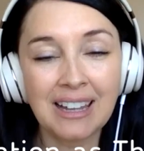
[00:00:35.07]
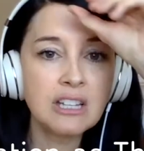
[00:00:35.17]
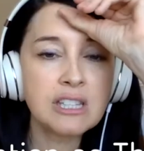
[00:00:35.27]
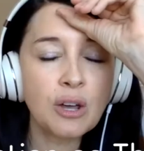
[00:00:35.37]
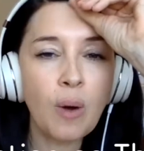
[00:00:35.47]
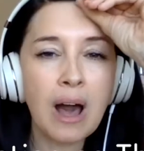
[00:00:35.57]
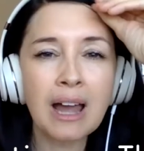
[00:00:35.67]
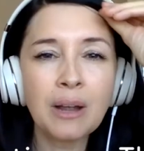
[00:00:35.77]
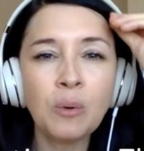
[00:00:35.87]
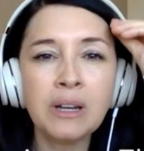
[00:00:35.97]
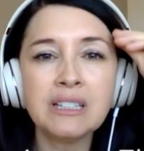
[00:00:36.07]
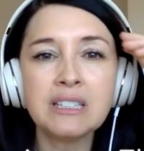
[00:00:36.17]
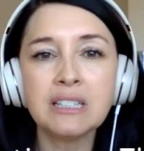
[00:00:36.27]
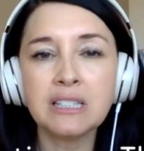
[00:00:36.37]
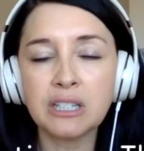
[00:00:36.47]
So I wanted
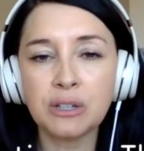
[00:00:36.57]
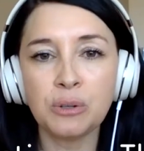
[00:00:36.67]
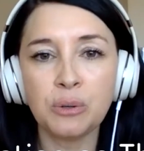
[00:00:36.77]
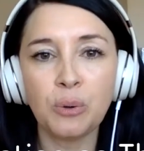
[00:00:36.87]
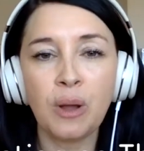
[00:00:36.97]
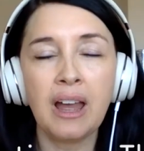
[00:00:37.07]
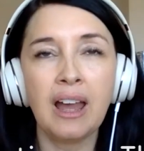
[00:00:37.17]
to do